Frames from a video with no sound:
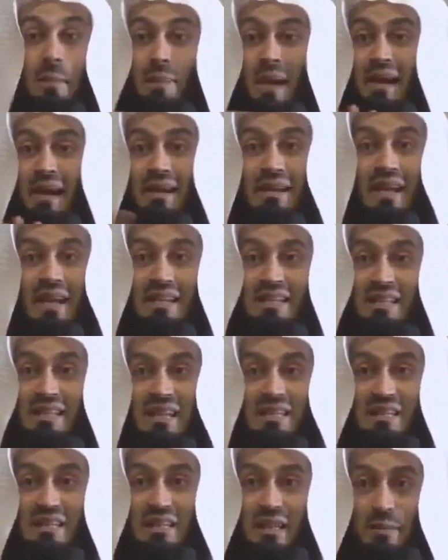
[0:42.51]
Paradise
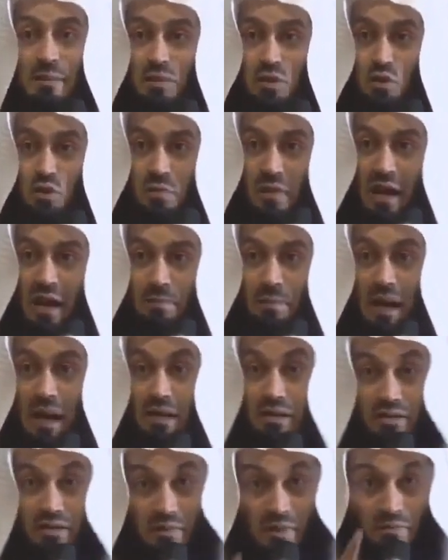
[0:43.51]
doesn't come through my
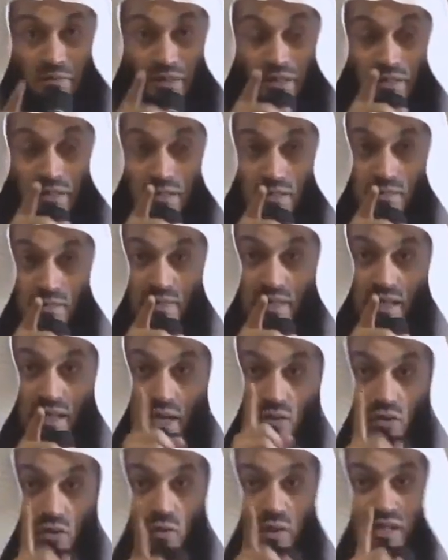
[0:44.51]
path. Remember this.
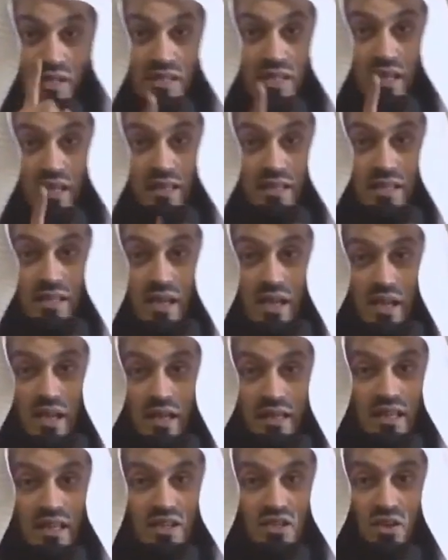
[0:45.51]
I always say this.
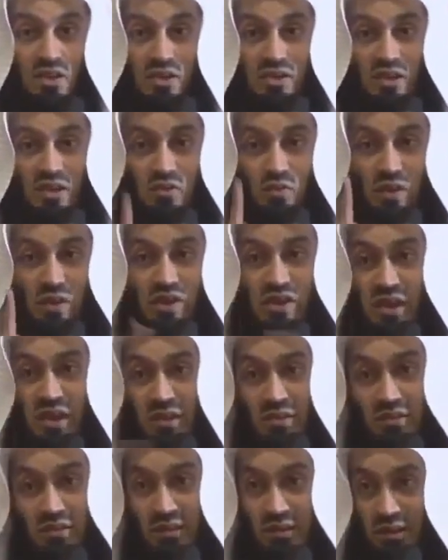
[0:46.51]
There is not just one
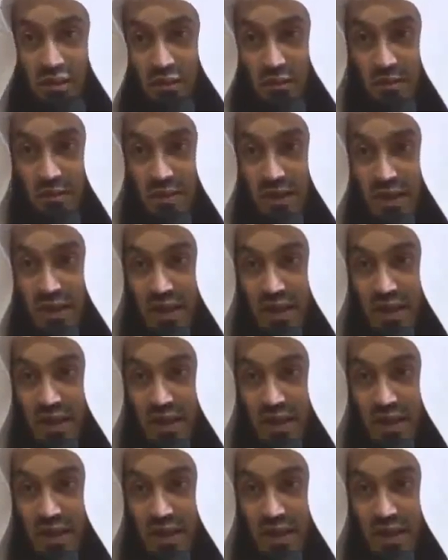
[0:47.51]
sheikh on the globe.